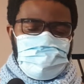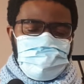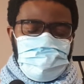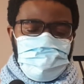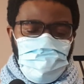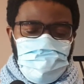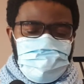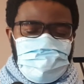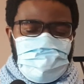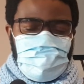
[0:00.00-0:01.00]
But
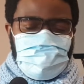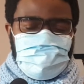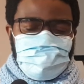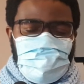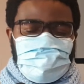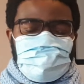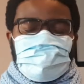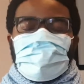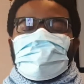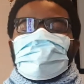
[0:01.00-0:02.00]
importantly, it has meant
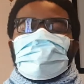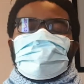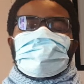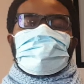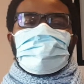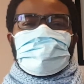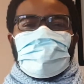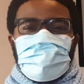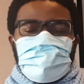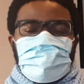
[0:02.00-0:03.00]
standing in
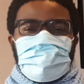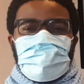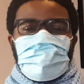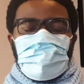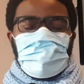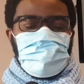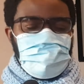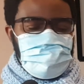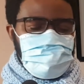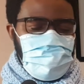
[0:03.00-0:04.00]
solidarity
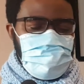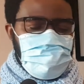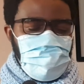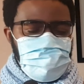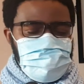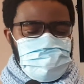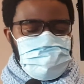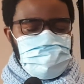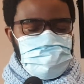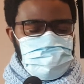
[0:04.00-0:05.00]
with my brothers and
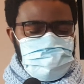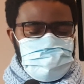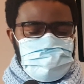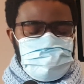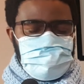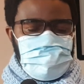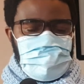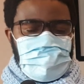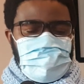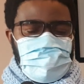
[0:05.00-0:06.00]
sisters
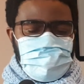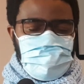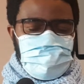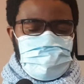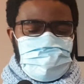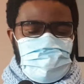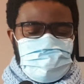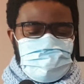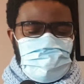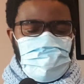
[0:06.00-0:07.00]
in
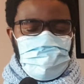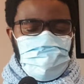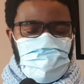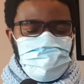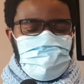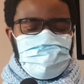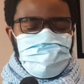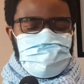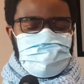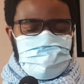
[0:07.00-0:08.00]
recognizing our power
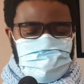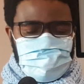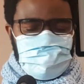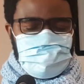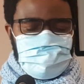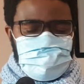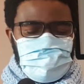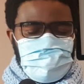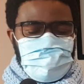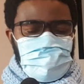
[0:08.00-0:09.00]
and resilience
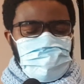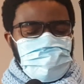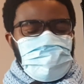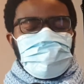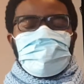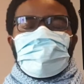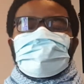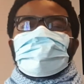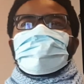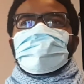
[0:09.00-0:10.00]
when we
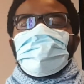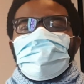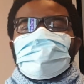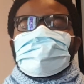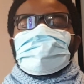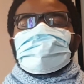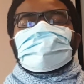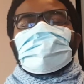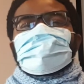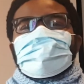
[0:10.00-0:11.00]
raise our
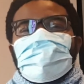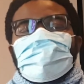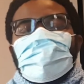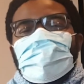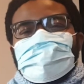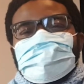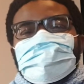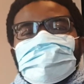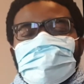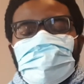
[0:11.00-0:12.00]
voices and take
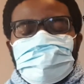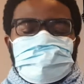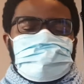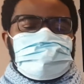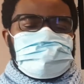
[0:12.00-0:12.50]
action together.